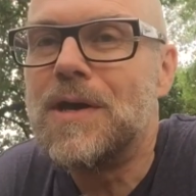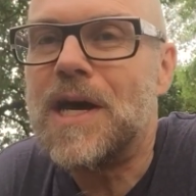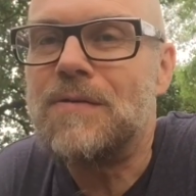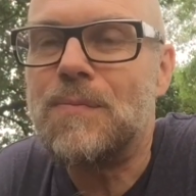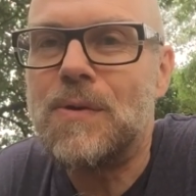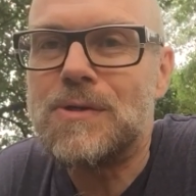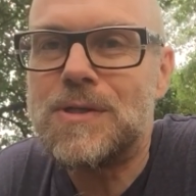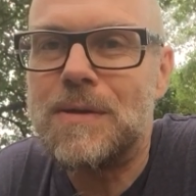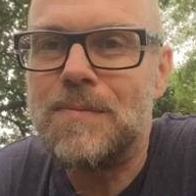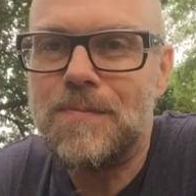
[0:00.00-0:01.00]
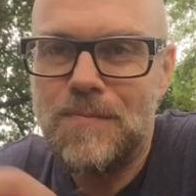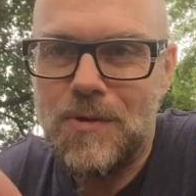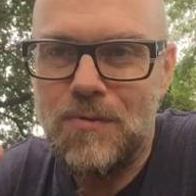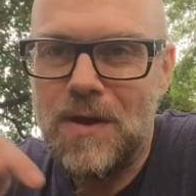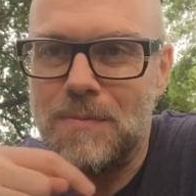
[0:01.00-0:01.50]
I will post them
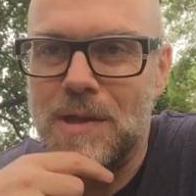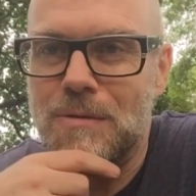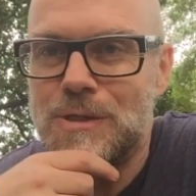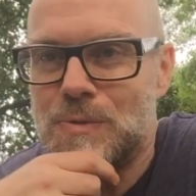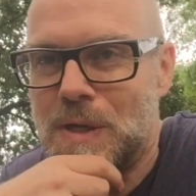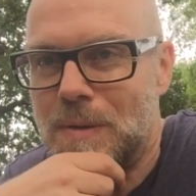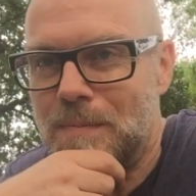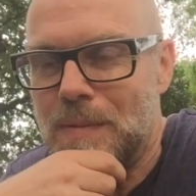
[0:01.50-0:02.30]
right below as well.